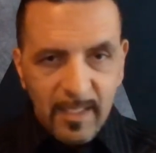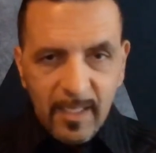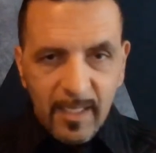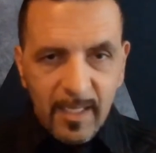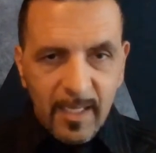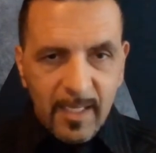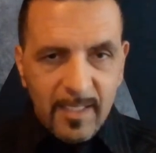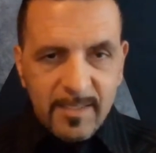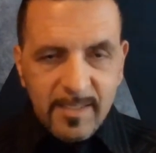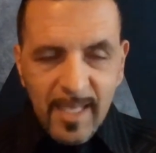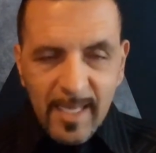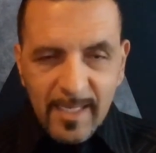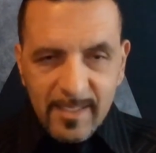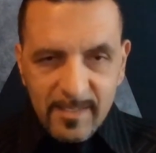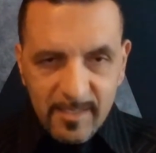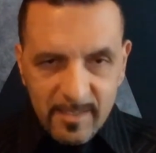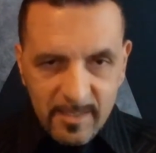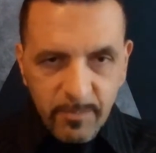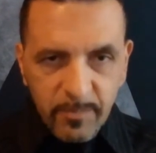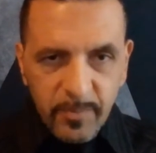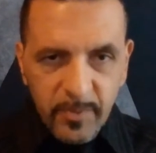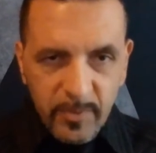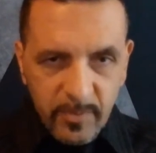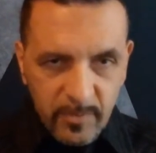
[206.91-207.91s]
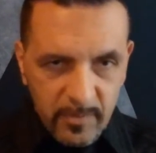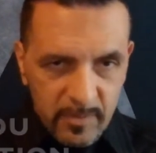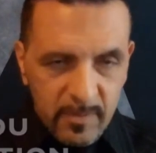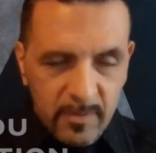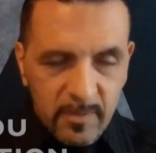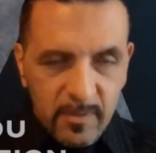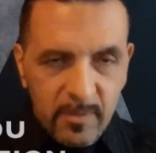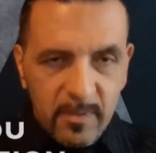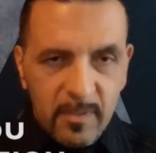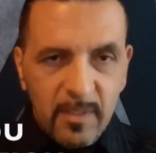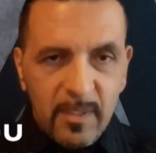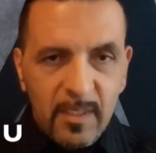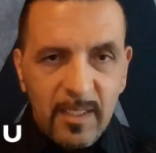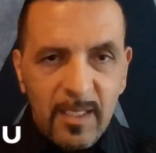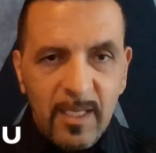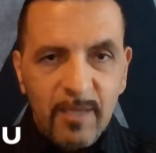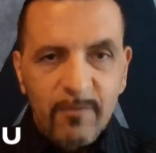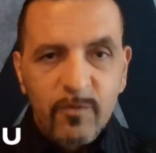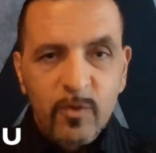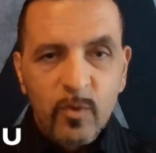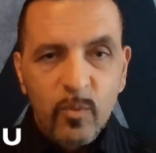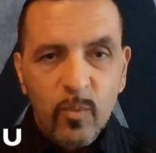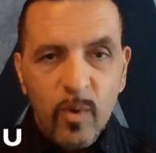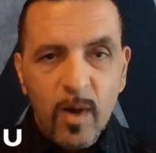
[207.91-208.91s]
It's that simple.
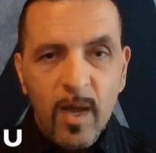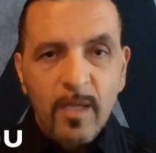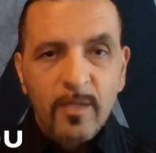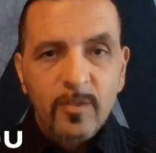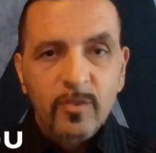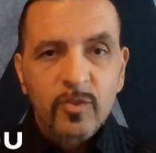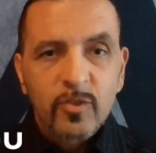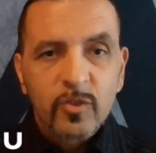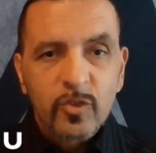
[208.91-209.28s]
If you want